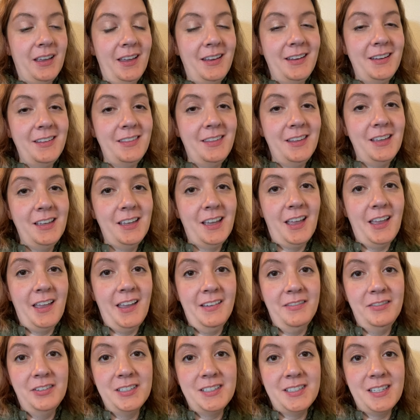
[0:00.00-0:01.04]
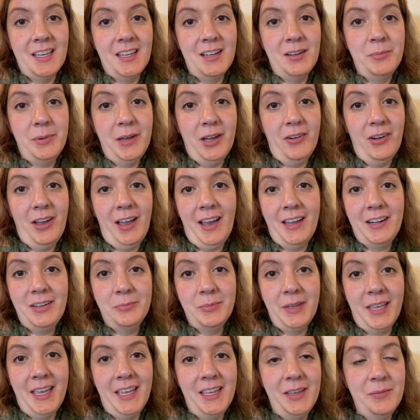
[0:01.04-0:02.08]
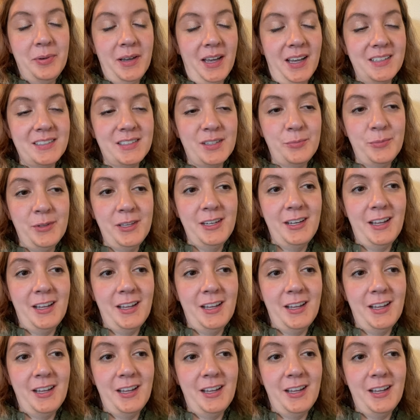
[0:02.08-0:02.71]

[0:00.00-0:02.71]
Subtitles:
anything I ever said about Adam K possibly